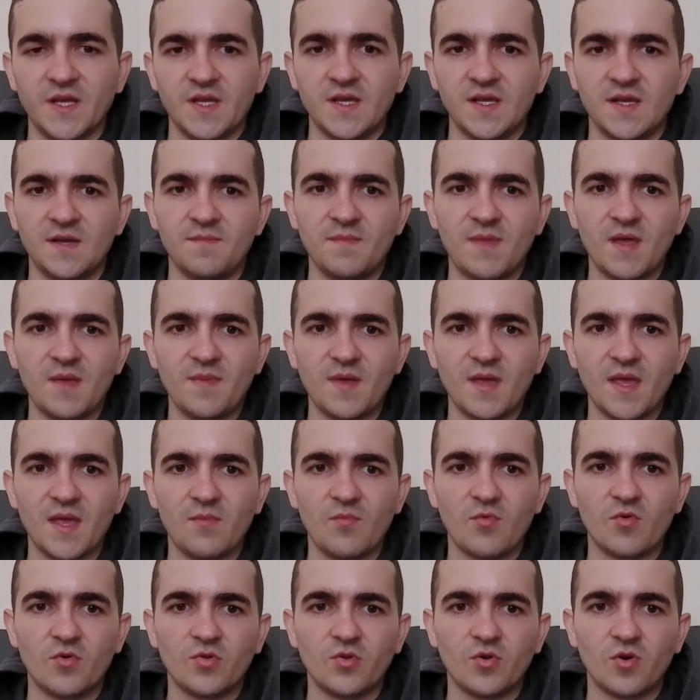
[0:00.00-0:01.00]
Maybe a
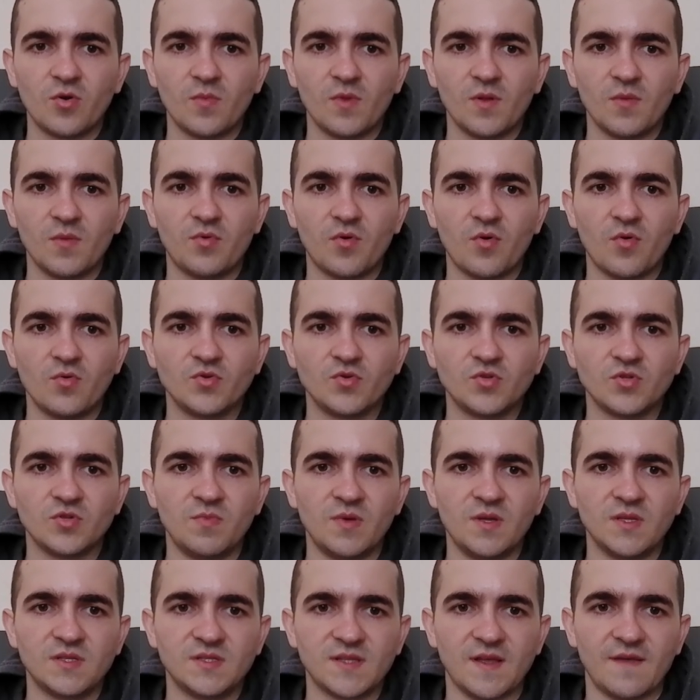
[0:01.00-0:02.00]
more normal approach would
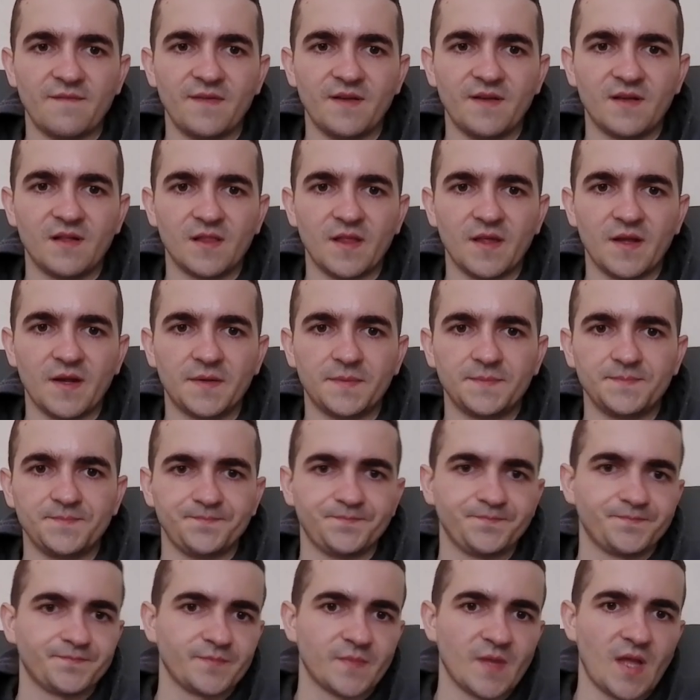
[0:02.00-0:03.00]
be something like,
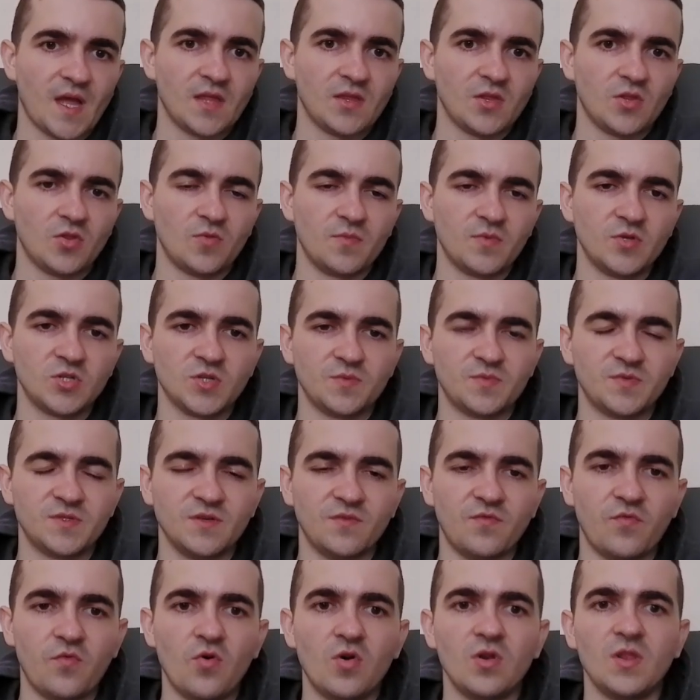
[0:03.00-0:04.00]
I don't know, bishop
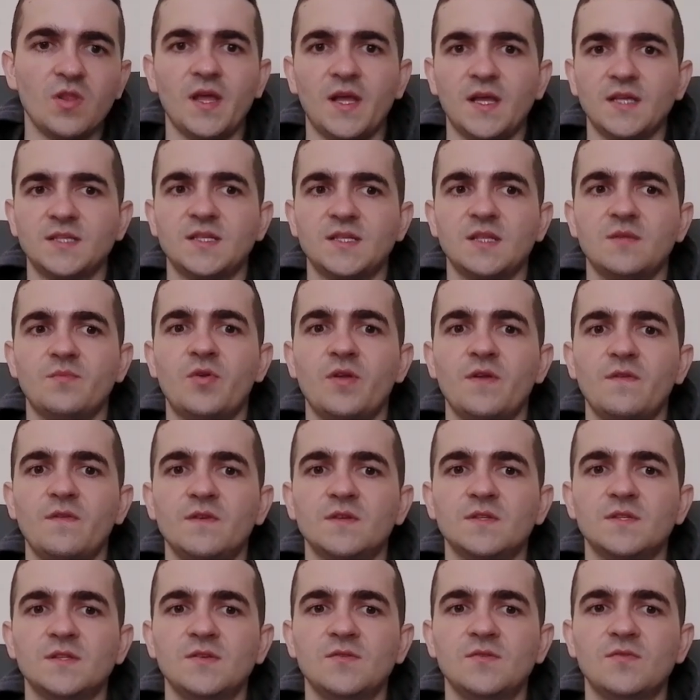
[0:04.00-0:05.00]
c4, like I said
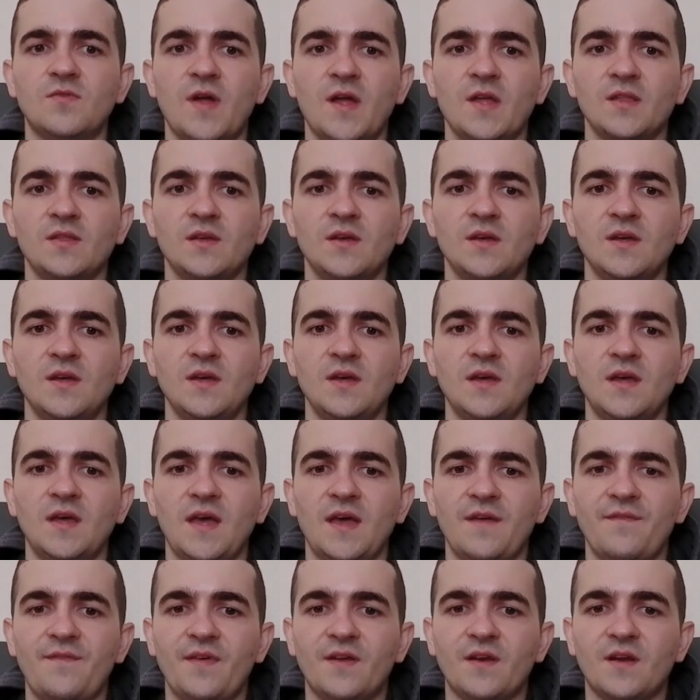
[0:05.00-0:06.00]
previously, right?
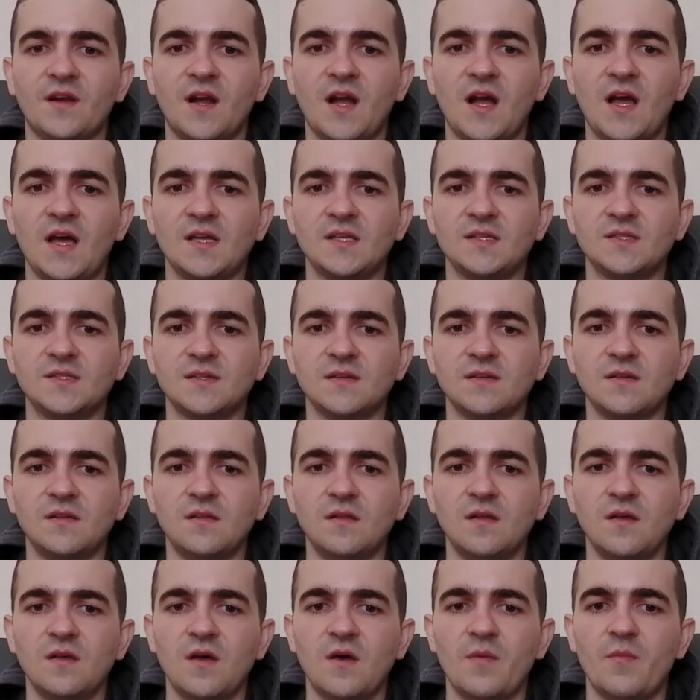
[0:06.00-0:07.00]
And then
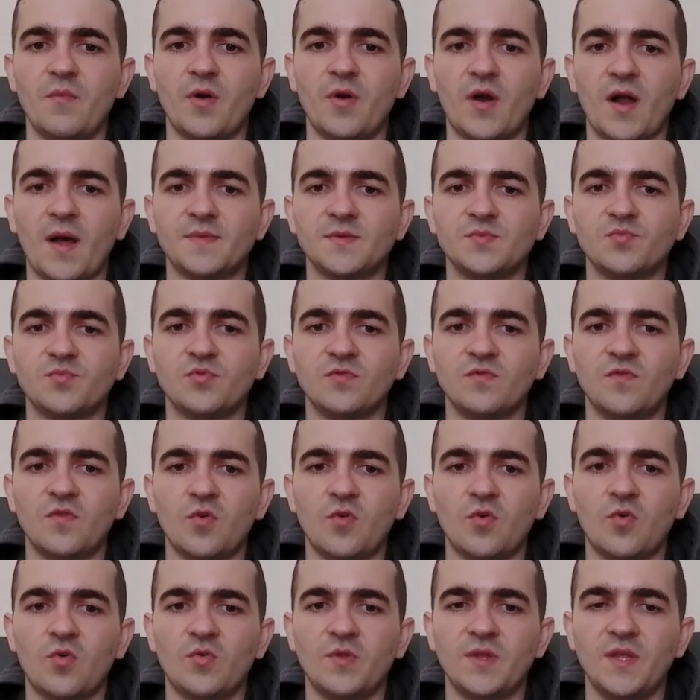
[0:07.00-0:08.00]
castle, perhaps put the
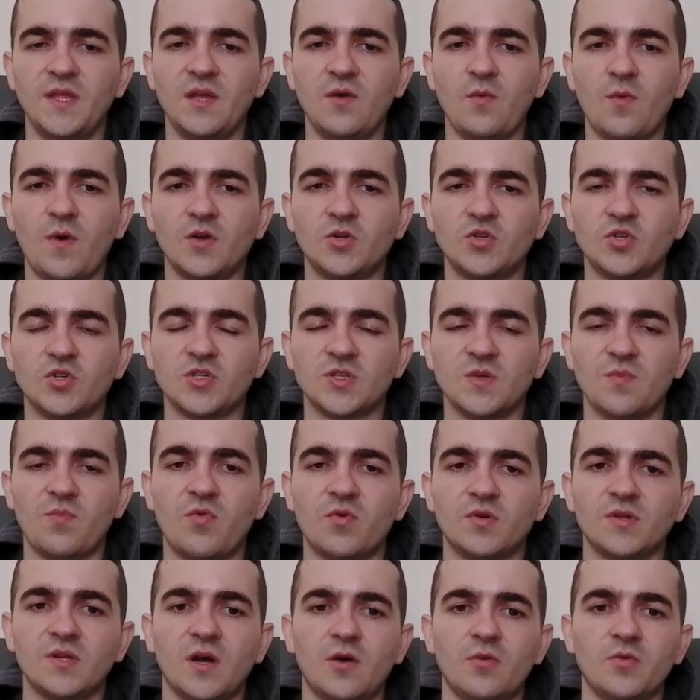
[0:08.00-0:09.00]
rook on e1 to
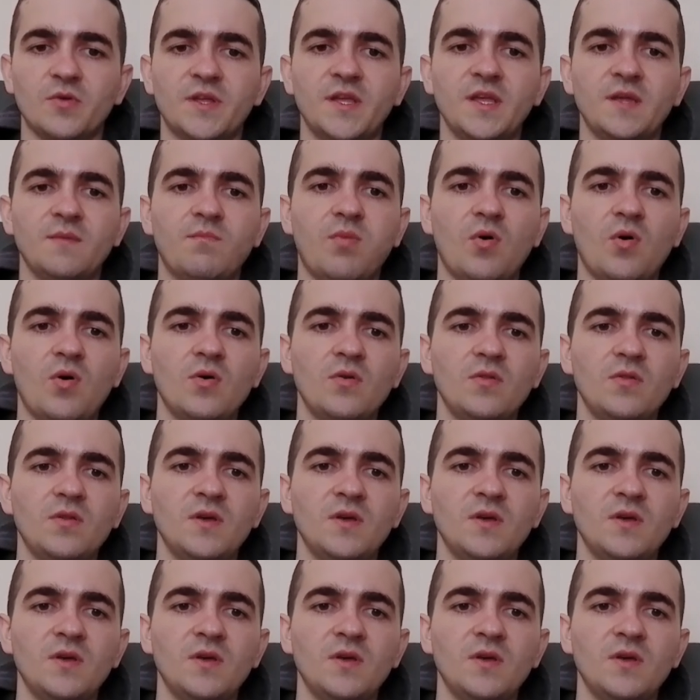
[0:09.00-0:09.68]
support our key pawn,